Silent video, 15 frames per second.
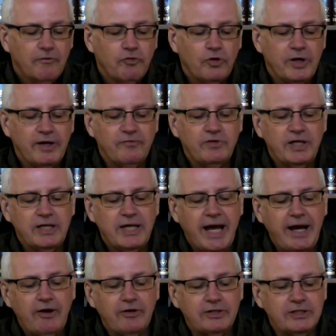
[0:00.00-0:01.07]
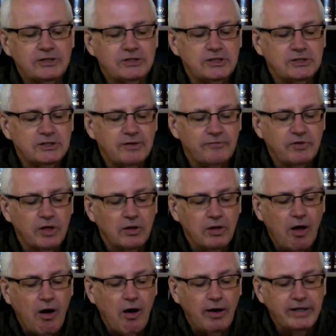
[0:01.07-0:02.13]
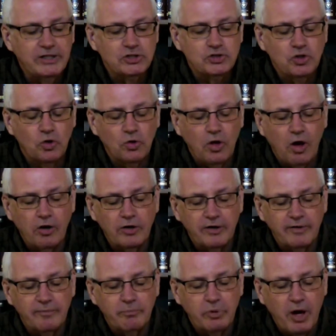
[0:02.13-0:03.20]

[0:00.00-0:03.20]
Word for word: For if the inheritance is of the law, it is no longer a